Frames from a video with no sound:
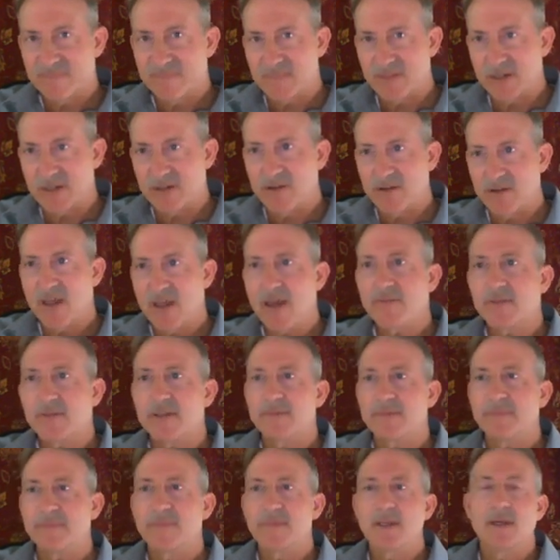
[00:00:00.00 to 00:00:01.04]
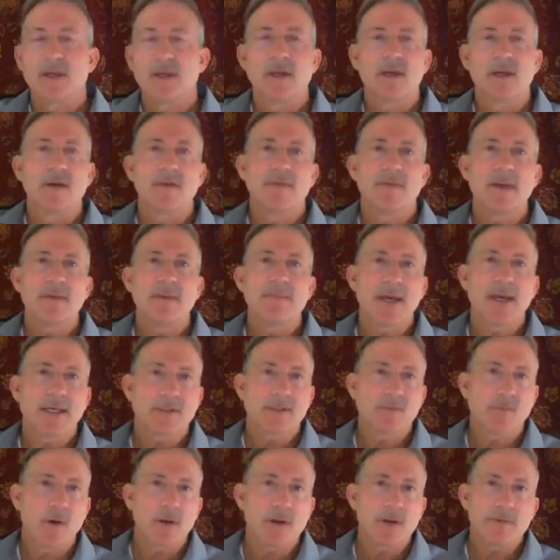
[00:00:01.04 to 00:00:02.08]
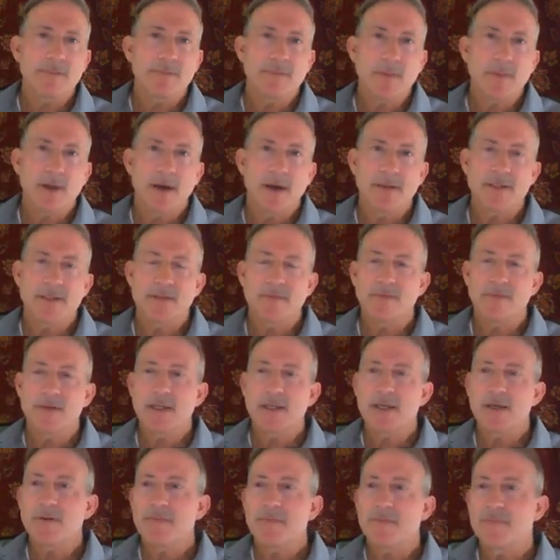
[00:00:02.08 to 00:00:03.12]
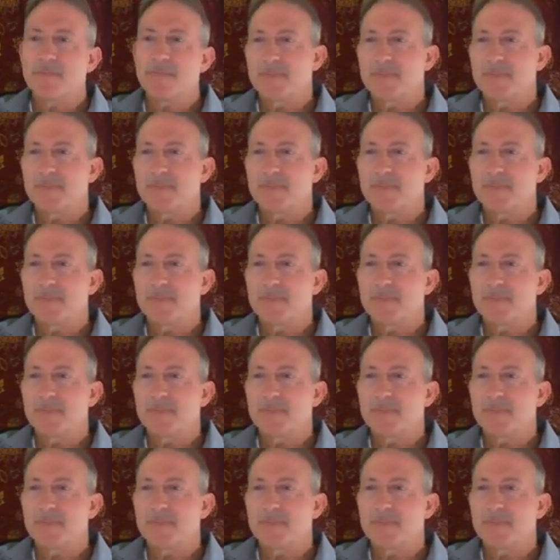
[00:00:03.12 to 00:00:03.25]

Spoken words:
There you have it. Feedback's welcome on this video.